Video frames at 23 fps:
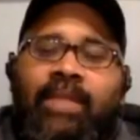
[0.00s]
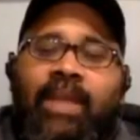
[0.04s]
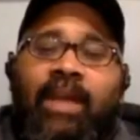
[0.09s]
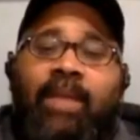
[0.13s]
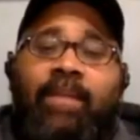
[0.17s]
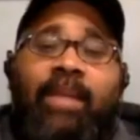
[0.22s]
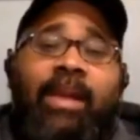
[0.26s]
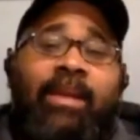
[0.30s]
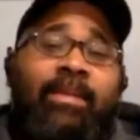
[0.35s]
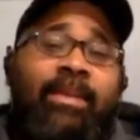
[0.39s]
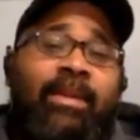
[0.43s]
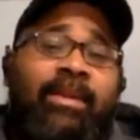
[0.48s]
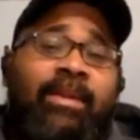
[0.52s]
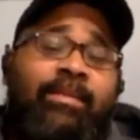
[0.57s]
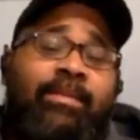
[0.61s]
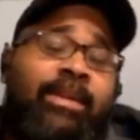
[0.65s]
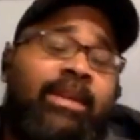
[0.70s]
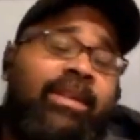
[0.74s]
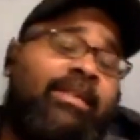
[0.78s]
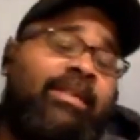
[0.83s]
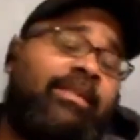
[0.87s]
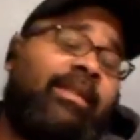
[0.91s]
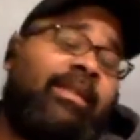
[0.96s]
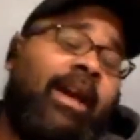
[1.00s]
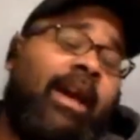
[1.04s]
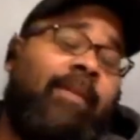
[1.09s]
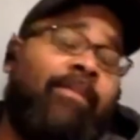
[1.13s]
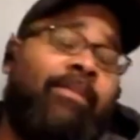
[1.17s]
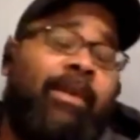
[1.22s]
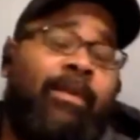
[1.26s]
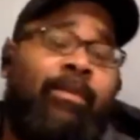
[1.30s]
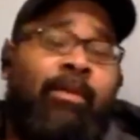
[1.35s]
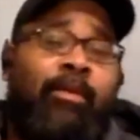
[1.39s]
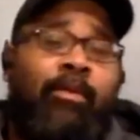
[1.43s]
I'm aiming to be
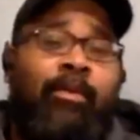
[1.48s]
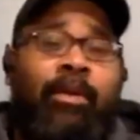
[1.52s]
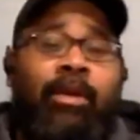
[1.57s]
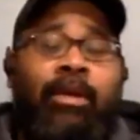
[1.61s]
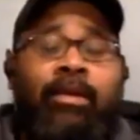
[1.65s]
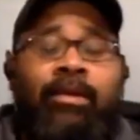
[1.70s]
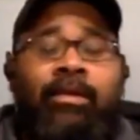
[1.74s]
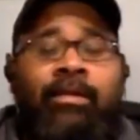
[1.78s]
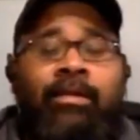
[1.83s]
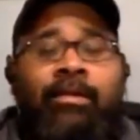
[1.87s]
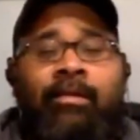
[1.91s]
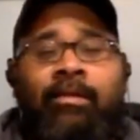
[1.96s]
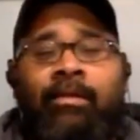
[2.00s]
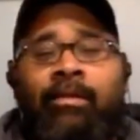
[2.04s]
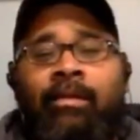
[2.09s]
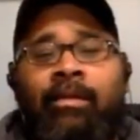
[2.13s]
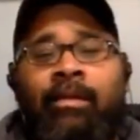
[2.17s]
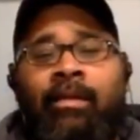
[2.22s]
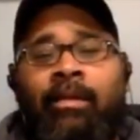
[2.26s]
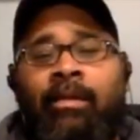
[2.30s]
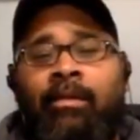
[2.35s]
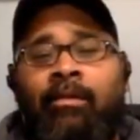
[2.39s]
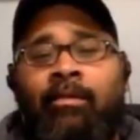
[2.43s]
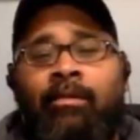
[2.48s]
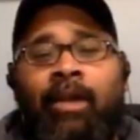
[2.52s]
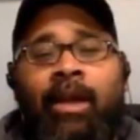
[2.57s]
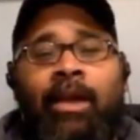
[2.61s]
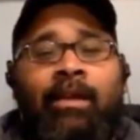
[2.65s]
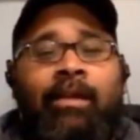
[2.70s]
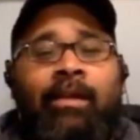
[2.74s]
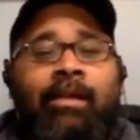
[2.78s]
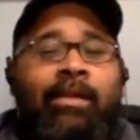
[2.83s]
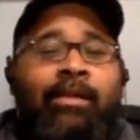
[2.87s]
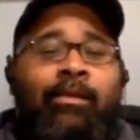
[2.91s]
top number one
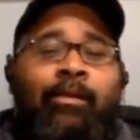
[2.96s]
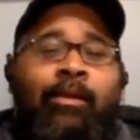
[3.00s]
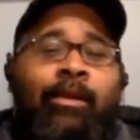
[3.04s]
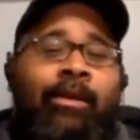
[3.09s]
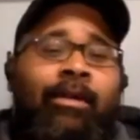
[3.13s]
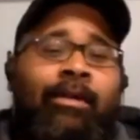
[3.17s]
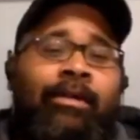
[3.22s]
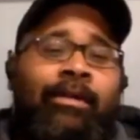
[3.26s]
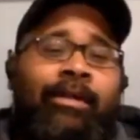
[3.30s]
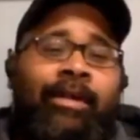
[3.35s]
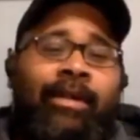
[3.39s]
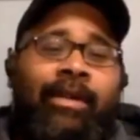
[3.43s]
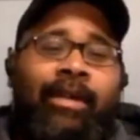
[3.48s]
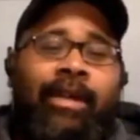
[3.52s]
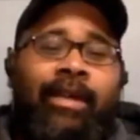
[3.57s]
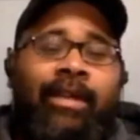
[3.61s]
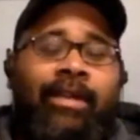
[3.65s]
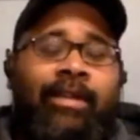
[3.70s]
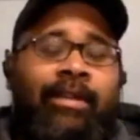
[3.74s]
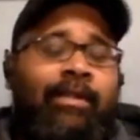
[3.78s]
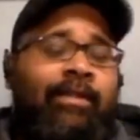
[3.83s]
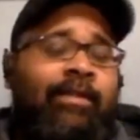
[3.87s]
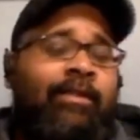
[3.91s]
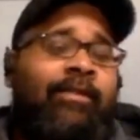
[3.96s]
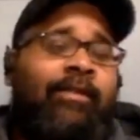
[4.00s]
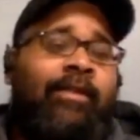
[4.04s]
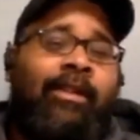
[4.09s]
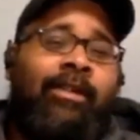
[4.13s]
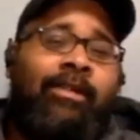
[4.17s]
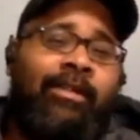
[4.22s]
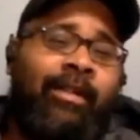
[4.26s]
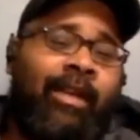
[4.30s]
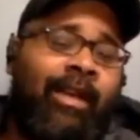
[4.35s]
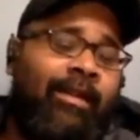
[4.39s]
writer in the world, in the
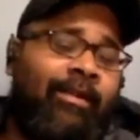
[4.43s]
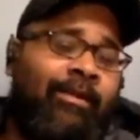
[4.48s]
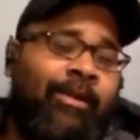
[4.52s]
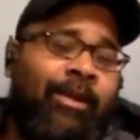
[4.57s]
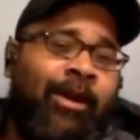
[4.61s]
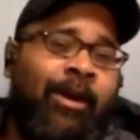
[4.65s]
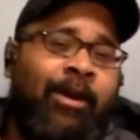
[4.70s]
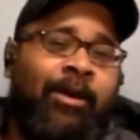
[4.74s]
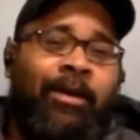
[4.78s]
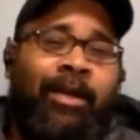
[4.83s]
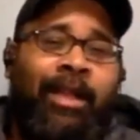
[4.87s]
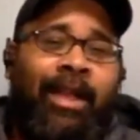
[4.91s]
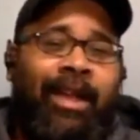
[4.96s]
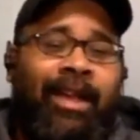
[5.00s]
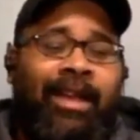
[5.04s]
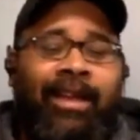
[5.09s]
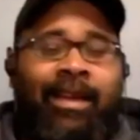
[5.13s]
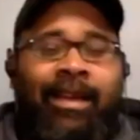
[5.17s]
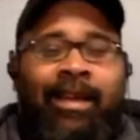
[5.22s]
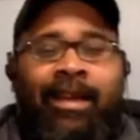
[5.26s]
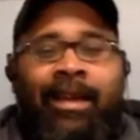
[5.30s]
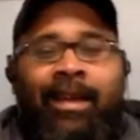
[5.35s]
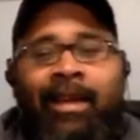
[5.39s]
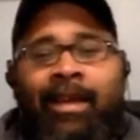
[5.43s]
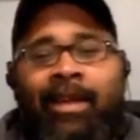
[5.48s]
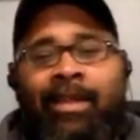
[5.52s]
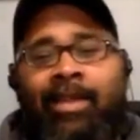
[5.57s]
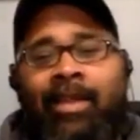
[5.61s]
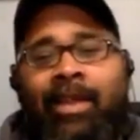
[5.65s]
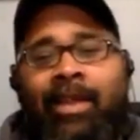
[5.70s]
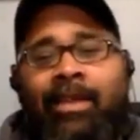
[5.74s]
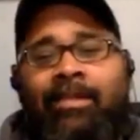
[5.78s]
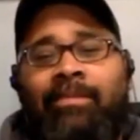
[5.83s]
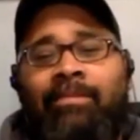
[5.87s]
universe. I don't know. Like,
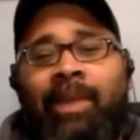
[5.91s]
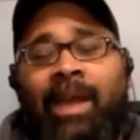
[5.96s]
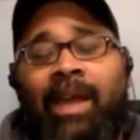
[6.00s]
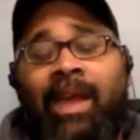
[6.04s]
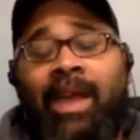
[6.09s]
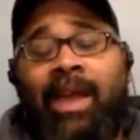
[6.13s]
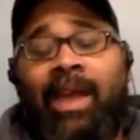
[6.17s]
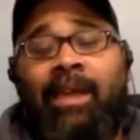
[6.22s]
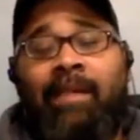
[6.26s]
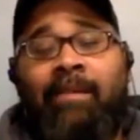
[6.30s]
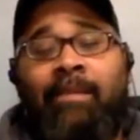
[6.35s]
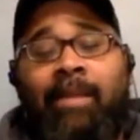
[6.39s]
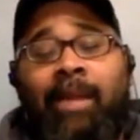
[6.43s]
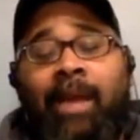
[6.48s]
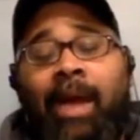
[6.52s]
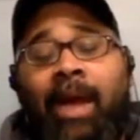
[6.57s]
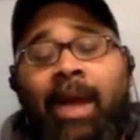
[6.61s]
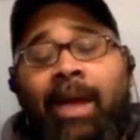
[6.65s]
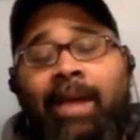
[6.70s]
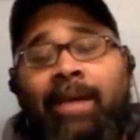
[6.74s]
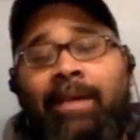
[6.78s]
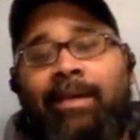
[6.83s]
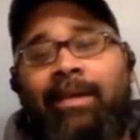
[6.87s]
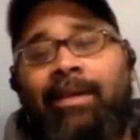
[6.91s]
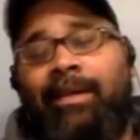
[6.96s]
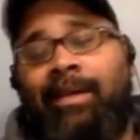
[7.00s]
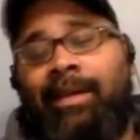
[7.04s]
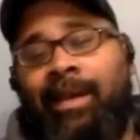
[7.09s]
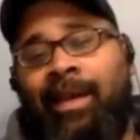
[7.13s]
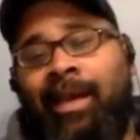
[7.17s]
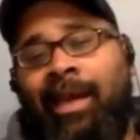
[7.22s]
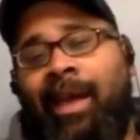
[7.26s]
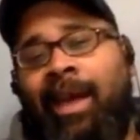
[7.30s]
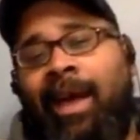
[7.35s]
that's my aim.
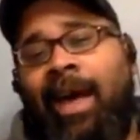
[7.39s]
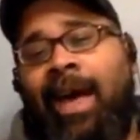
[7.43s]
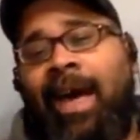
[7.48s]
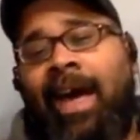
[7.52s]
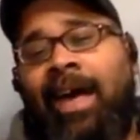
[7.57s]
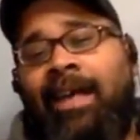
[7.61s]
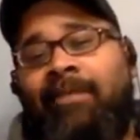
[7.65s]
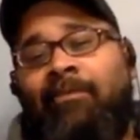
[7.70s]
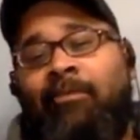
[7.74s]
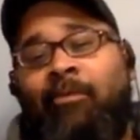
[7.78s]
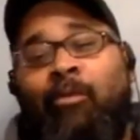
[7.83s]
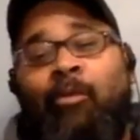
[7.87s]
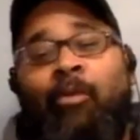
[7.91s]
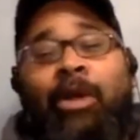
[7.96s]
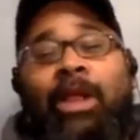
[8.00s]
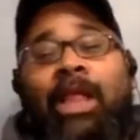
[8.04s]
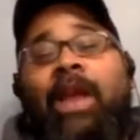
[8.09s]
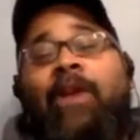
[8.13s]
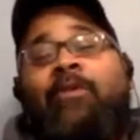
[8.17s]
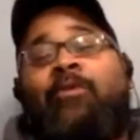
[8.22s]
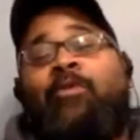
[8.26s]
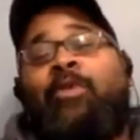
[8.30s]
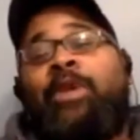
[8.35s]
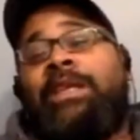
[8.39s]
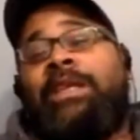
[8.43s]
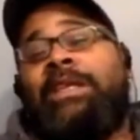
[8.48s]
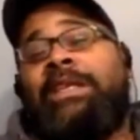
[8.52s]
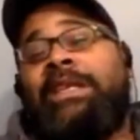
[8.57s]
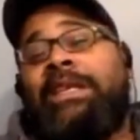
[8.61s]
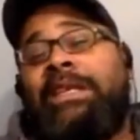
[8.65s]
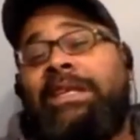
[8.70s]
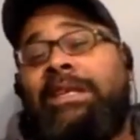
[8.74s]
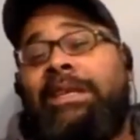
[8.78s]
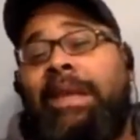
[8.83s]
Will I
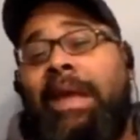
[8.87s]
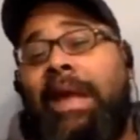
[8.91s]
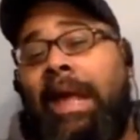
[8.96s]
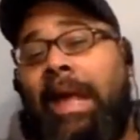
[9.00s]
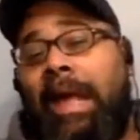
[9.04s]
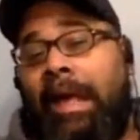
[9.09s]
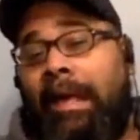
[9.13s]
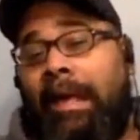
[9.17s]
reach it?